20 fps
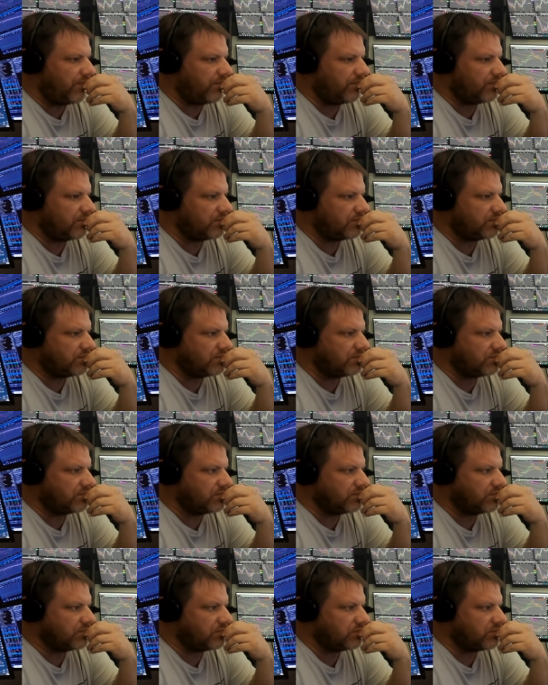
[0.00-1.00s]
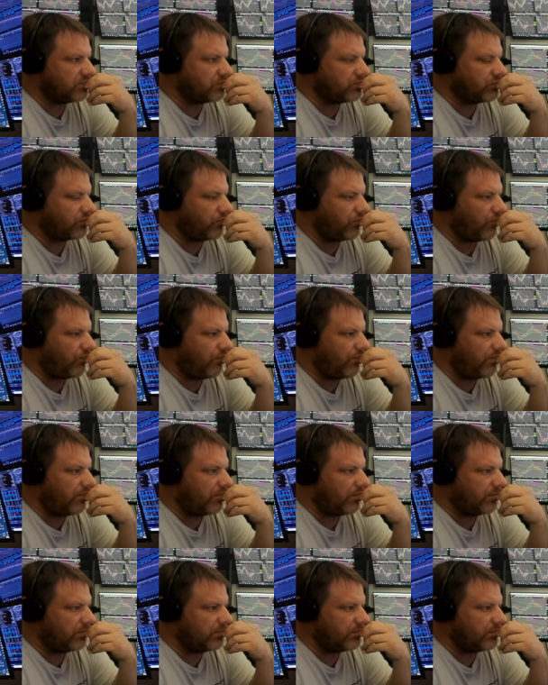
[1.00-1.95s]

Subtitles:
(silence)